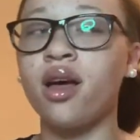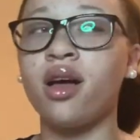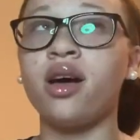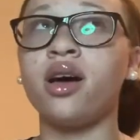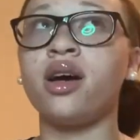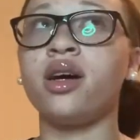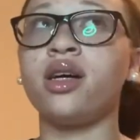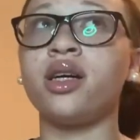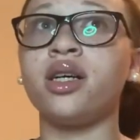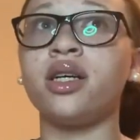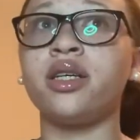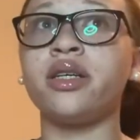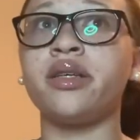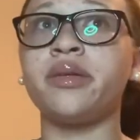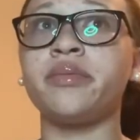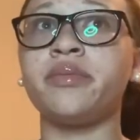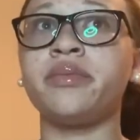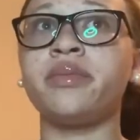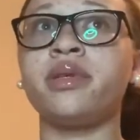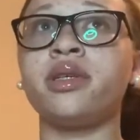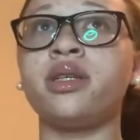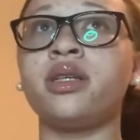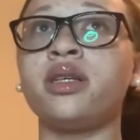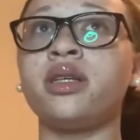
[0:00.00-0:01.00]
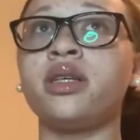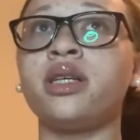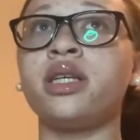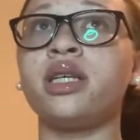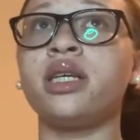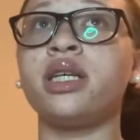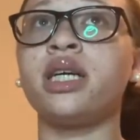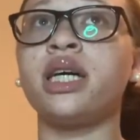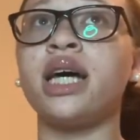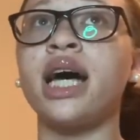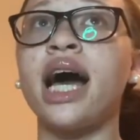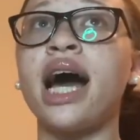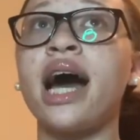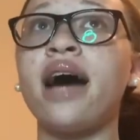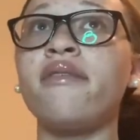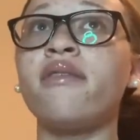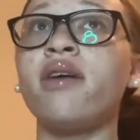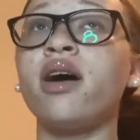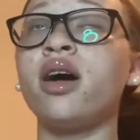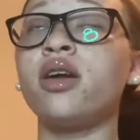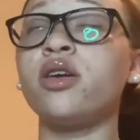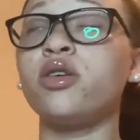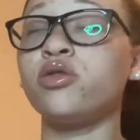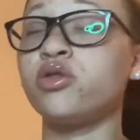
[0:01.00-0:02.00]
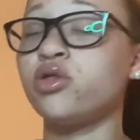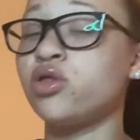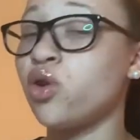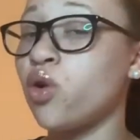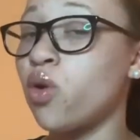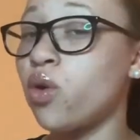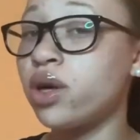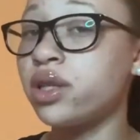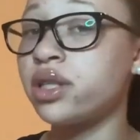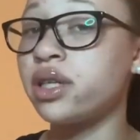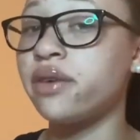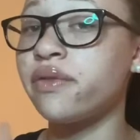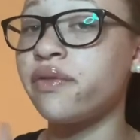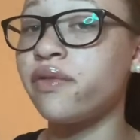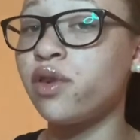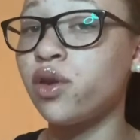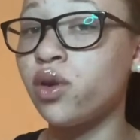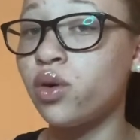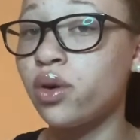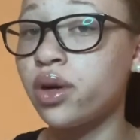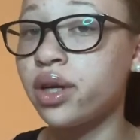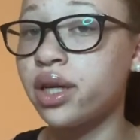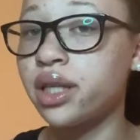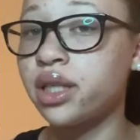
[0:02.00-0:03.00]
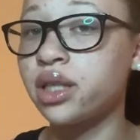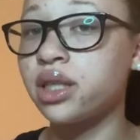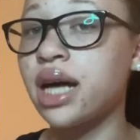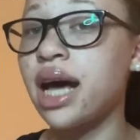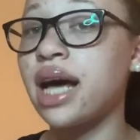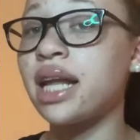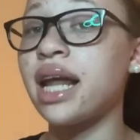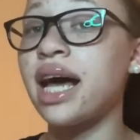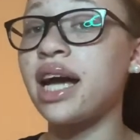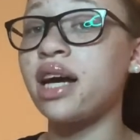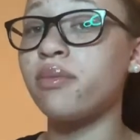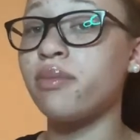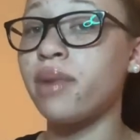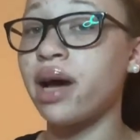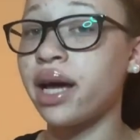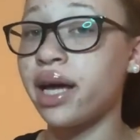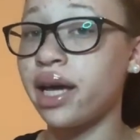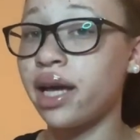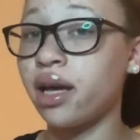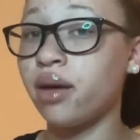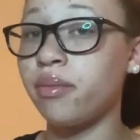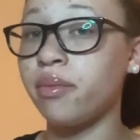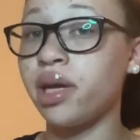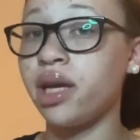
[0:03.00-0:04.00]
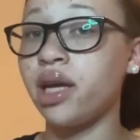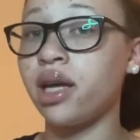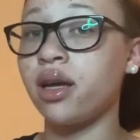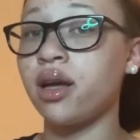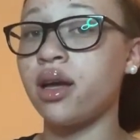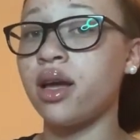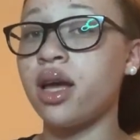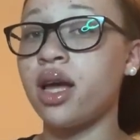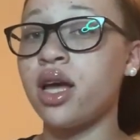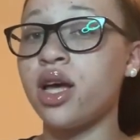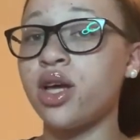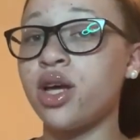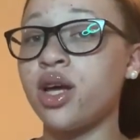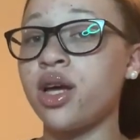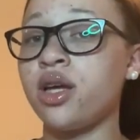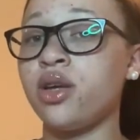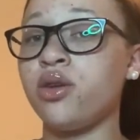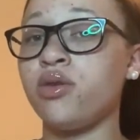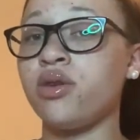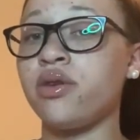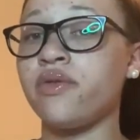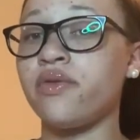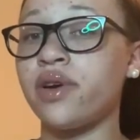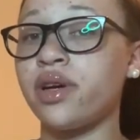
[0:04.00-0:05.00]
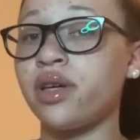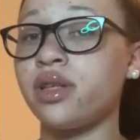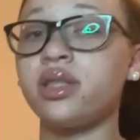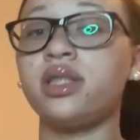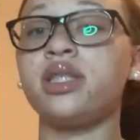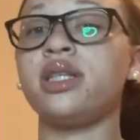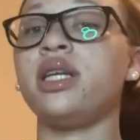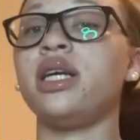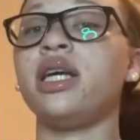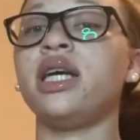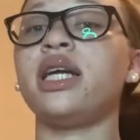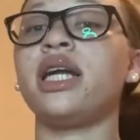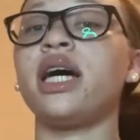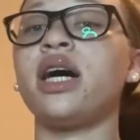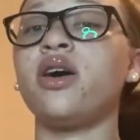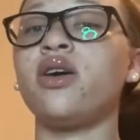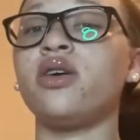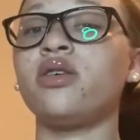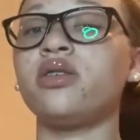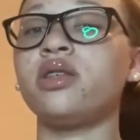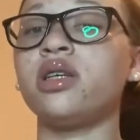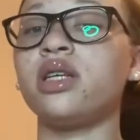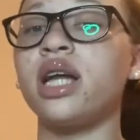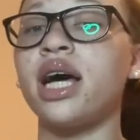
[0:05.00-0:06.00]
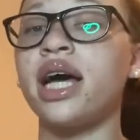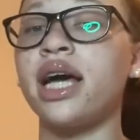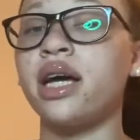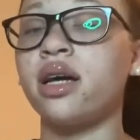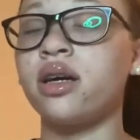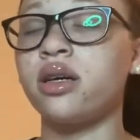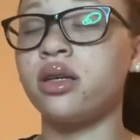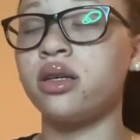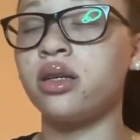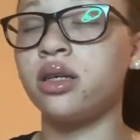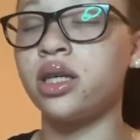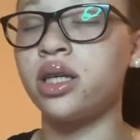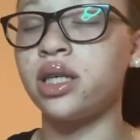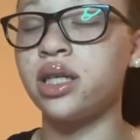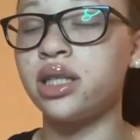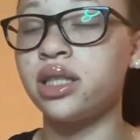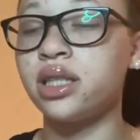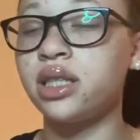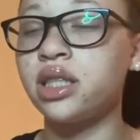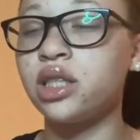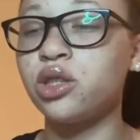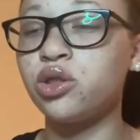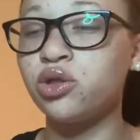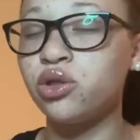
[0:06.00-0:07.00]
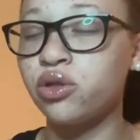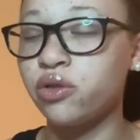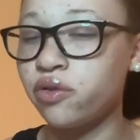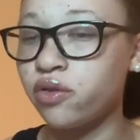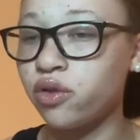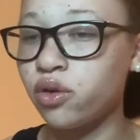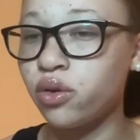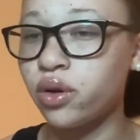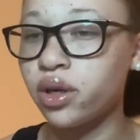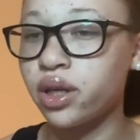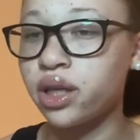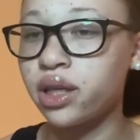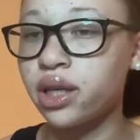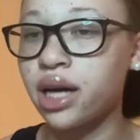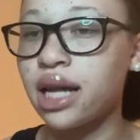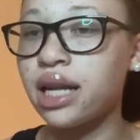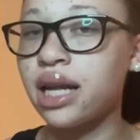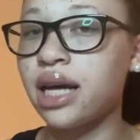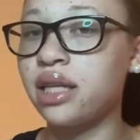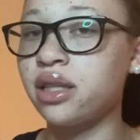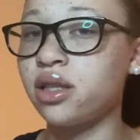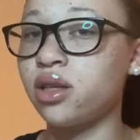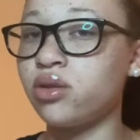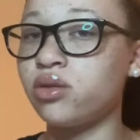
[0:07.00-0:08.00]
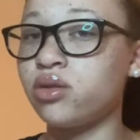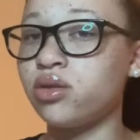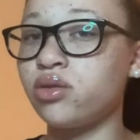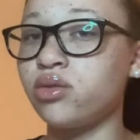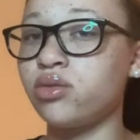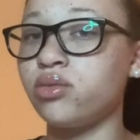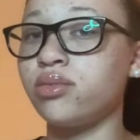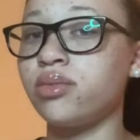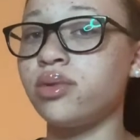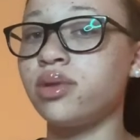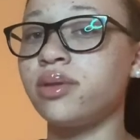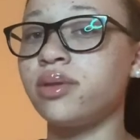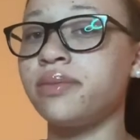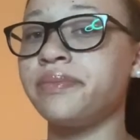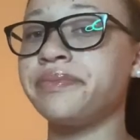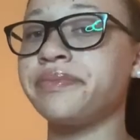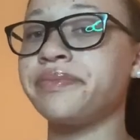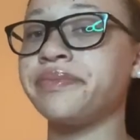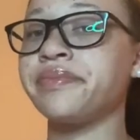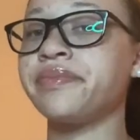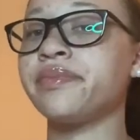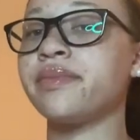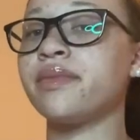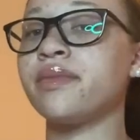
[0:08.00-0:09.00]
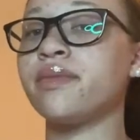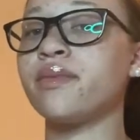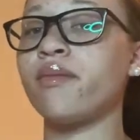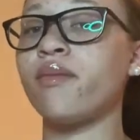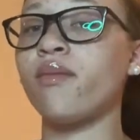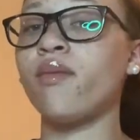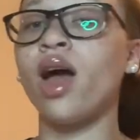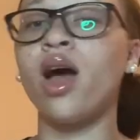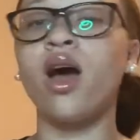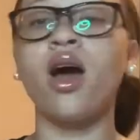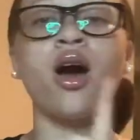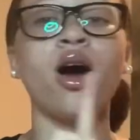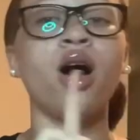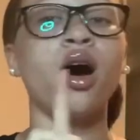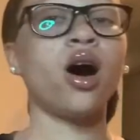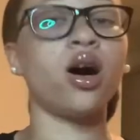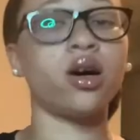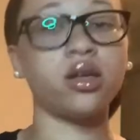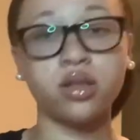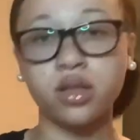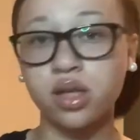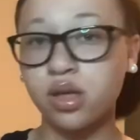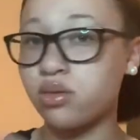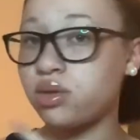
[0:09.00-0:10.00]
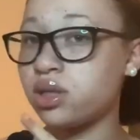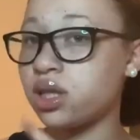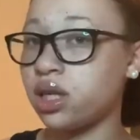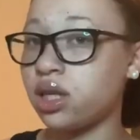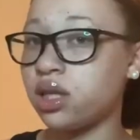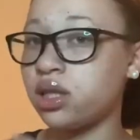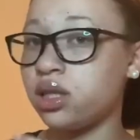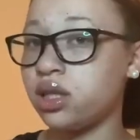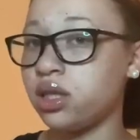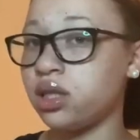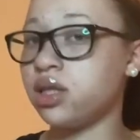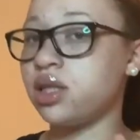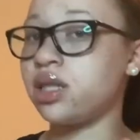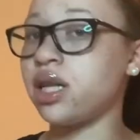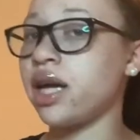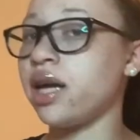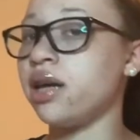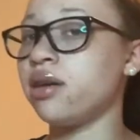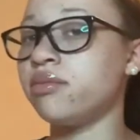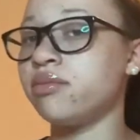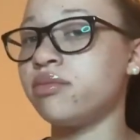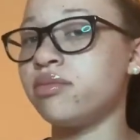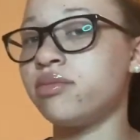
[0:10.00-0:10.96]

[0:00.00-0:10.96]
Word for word: Um, I've gone on tours in Florida, so I like Miami University, and I also like uh, Central Florida. I like those schools. Also, Tennessee State.